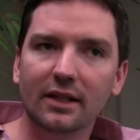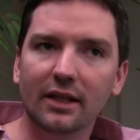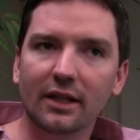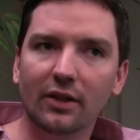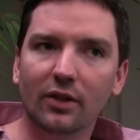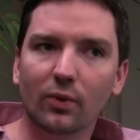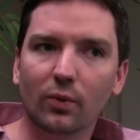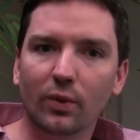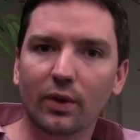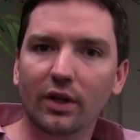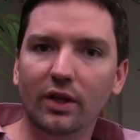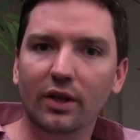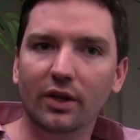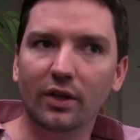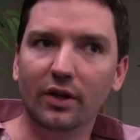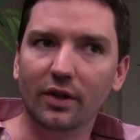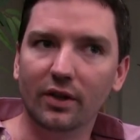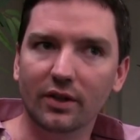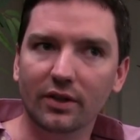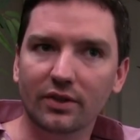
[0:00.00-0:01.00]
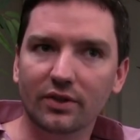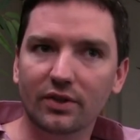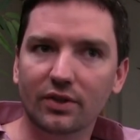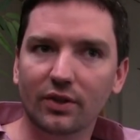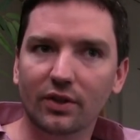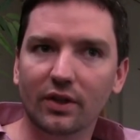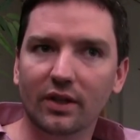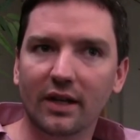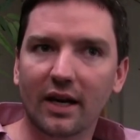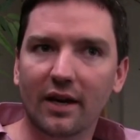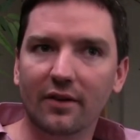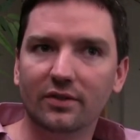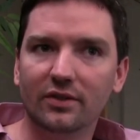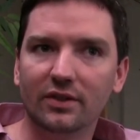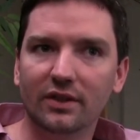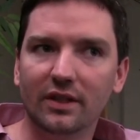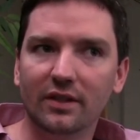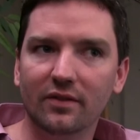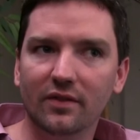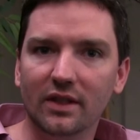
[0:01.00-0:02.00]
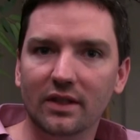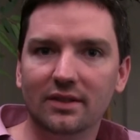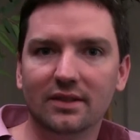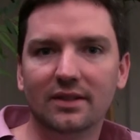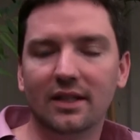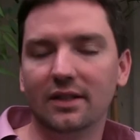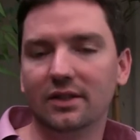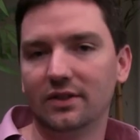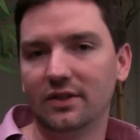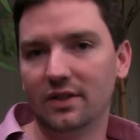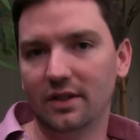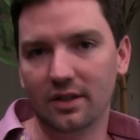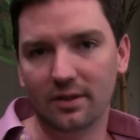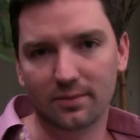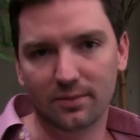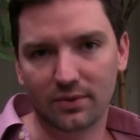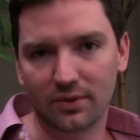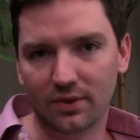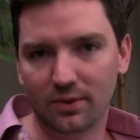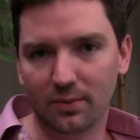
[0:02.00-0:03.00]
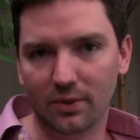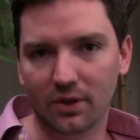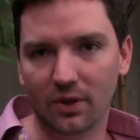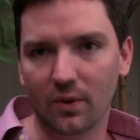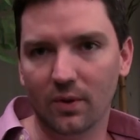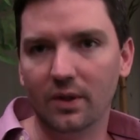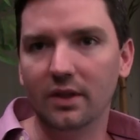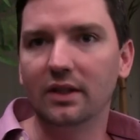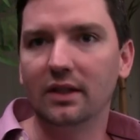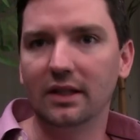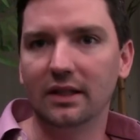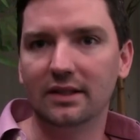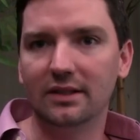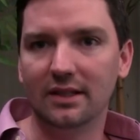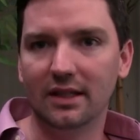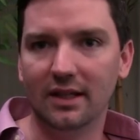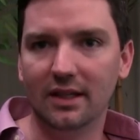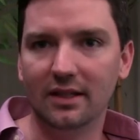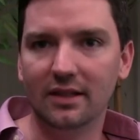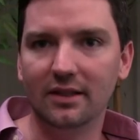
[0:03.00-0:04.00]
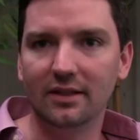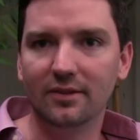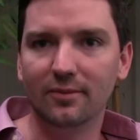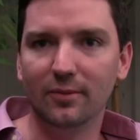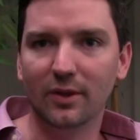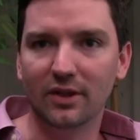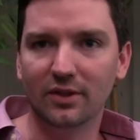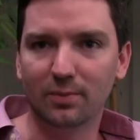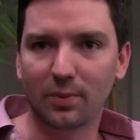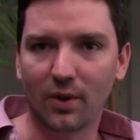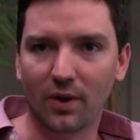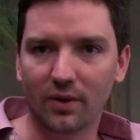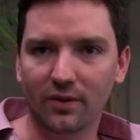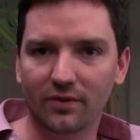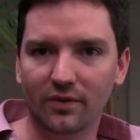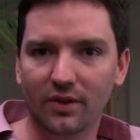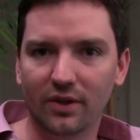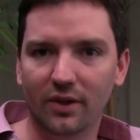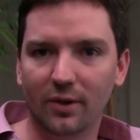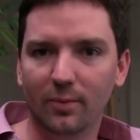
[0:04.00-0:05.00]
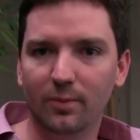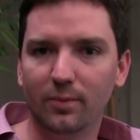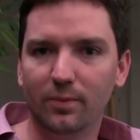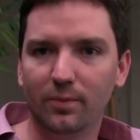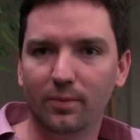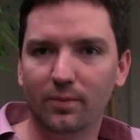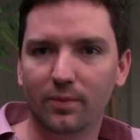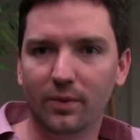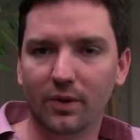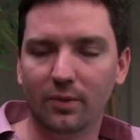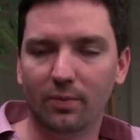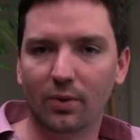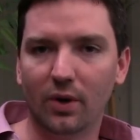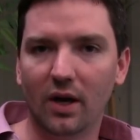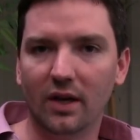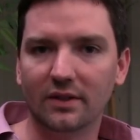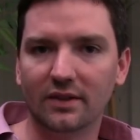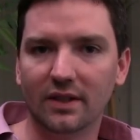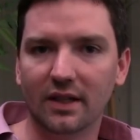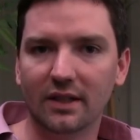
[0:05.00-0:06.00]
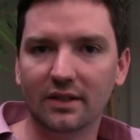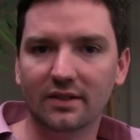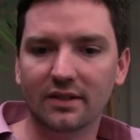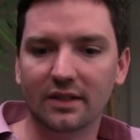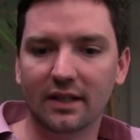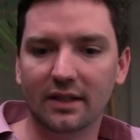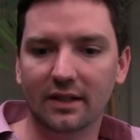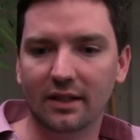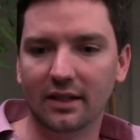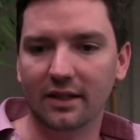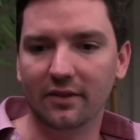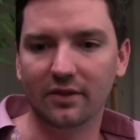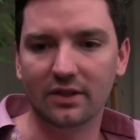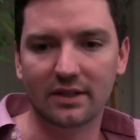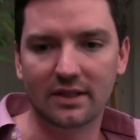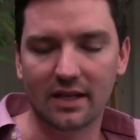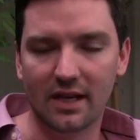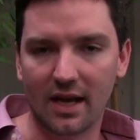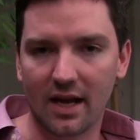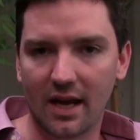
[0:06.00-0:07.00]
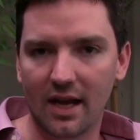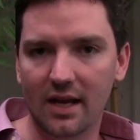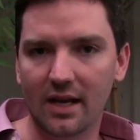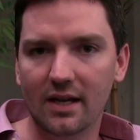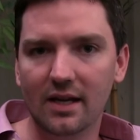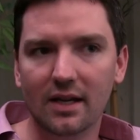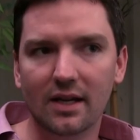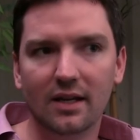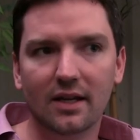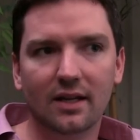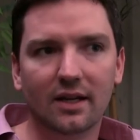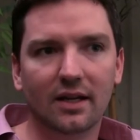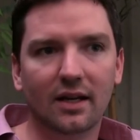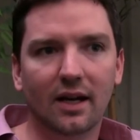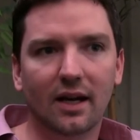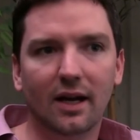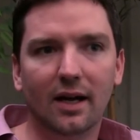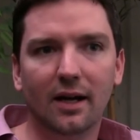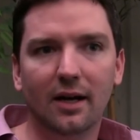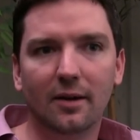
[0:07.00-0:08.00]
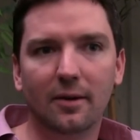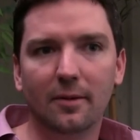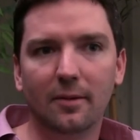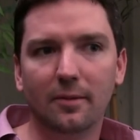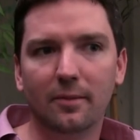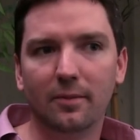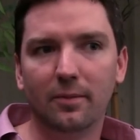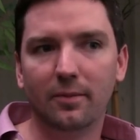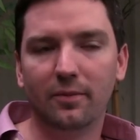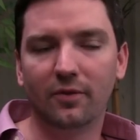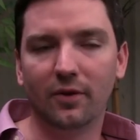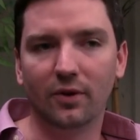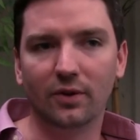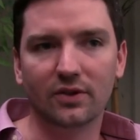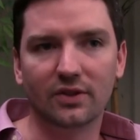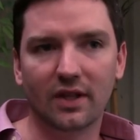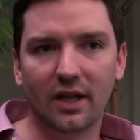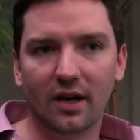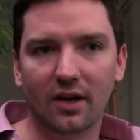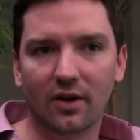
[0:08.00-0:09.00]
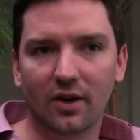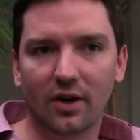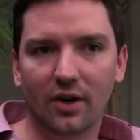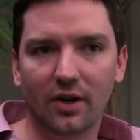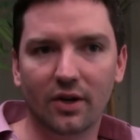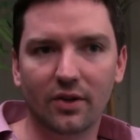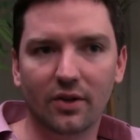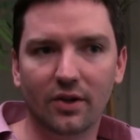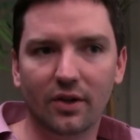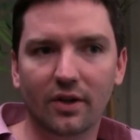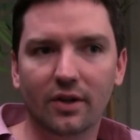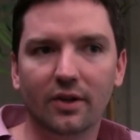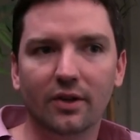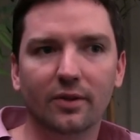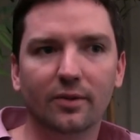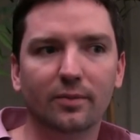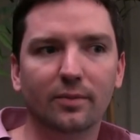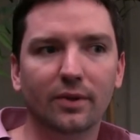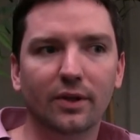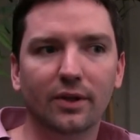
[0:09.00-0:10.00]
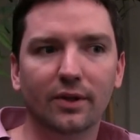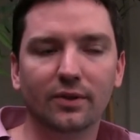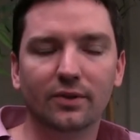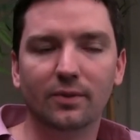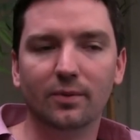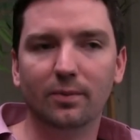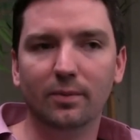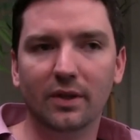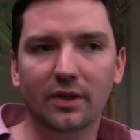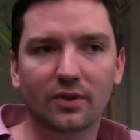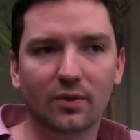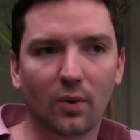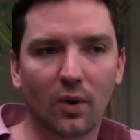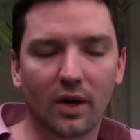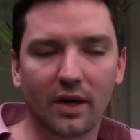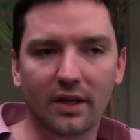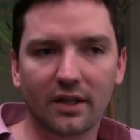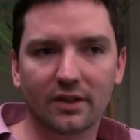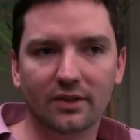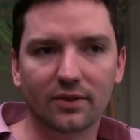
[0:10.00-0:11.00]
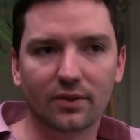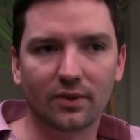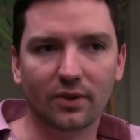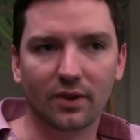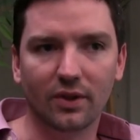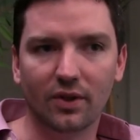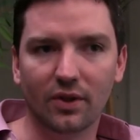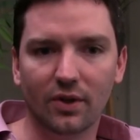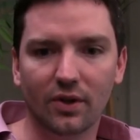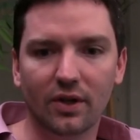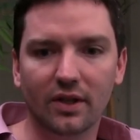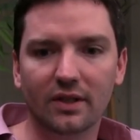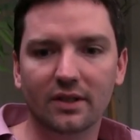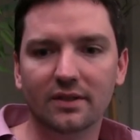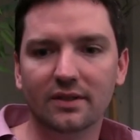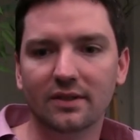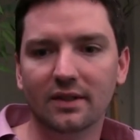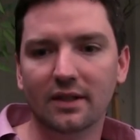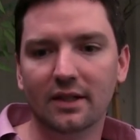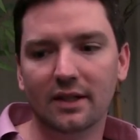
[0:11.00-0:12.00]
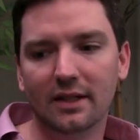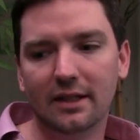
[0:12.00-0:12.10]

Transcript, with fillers: in three years, you're going to have to convince sales teams to be going to LinkedIn as part of their their process. And I think even today, um, folks that are in their you know mid 20s, early 30s,